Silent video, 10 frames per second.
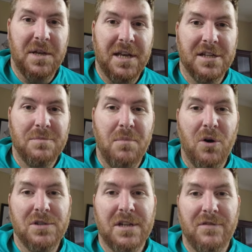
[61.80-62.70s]
because
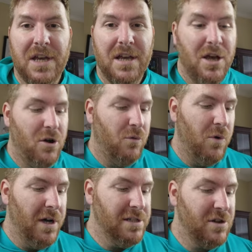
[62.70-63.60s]
most of it
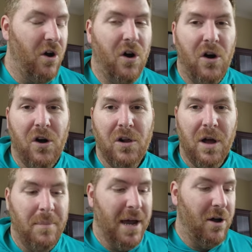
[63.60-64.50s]
was all
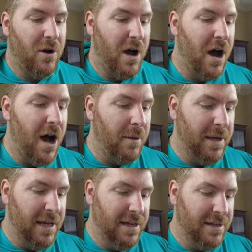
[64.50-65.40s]
about
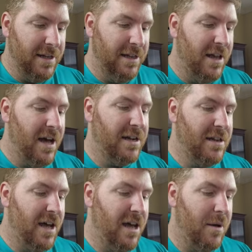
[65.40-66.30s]
hobby and not a
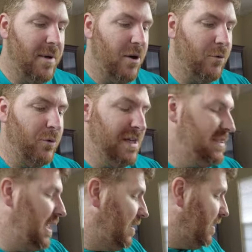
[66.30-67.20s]
lot about
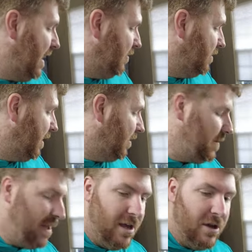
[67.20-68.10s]
retail out there.
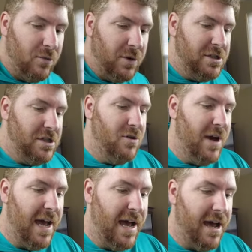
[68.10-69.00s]
We do
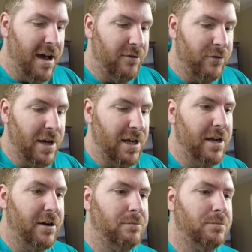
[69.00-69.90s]
have right
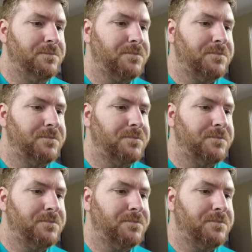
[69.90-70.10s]
here,